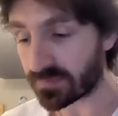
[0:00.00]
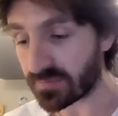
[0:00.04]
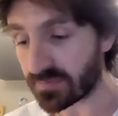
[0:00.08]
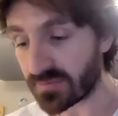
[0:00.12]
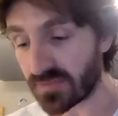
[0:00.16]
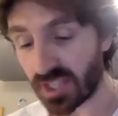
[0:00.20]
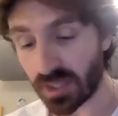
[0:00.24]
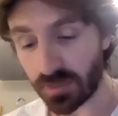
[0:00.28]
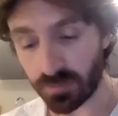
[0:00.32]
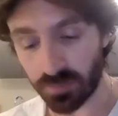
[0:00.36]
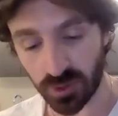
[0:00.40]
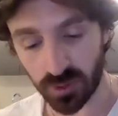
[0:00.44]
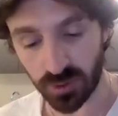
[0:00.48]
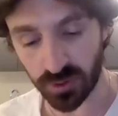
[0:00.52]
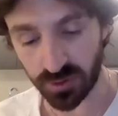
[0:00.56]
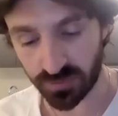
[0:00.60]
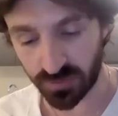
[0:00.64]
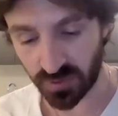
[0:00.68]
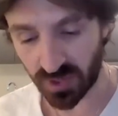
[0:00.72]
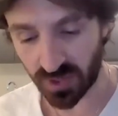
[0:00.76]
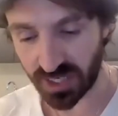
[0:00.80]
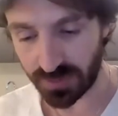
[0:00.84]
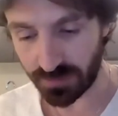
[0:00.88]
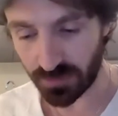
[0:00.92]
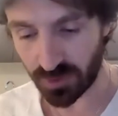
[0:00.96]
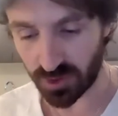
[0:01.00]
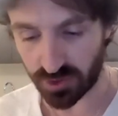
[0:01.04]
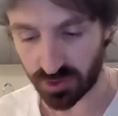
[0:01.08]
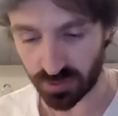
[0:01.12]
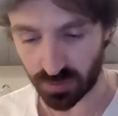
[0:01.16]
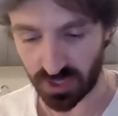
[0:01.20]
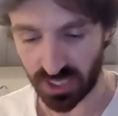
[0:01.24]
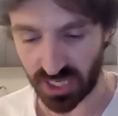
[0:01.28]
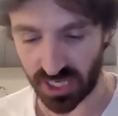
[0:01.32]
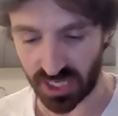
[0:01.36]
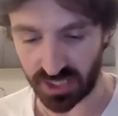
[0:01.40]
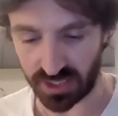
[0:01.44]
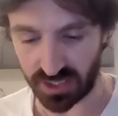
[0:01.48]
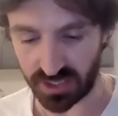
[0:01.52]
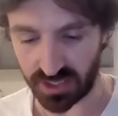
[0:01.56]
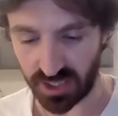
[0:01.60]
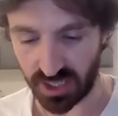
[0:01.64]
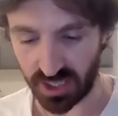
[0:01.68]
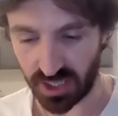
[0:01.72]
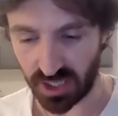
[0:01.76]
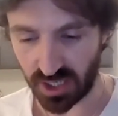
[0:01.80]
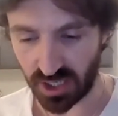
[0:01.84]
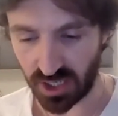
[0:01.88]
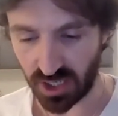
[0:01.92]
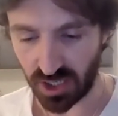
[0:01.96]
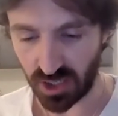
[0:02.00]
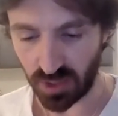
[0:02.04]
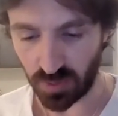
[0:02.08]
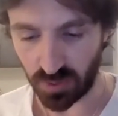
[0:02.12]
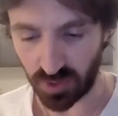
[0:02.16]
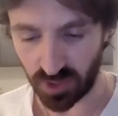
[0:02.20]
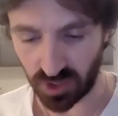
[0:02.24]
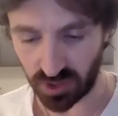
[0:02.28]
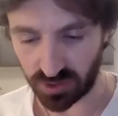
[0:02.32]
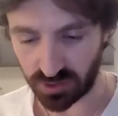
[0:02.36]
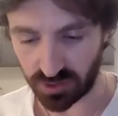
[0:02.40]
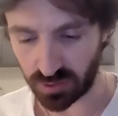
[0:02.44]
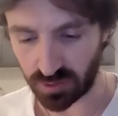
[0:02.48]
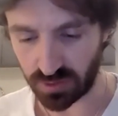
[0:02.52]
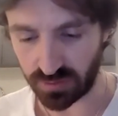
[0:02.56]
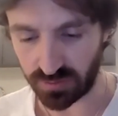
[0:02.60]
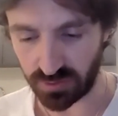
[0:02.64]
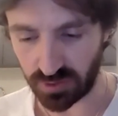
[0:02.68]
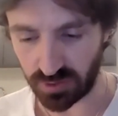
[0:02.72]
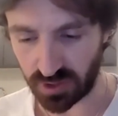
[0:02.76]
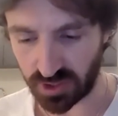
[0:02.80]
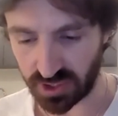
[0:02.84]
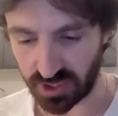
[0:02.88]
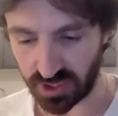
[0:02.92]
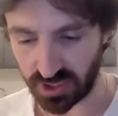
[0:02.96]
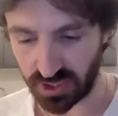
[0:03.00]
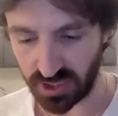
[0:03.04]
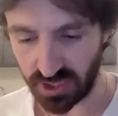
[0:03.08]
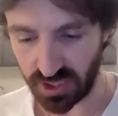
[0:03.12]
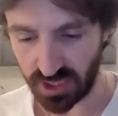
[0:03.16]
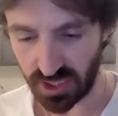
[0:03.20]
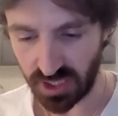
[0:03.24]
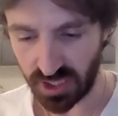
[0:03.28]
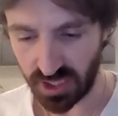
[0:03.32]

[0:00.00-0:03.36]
Mm. But it was very much, we had, we got sort of lucky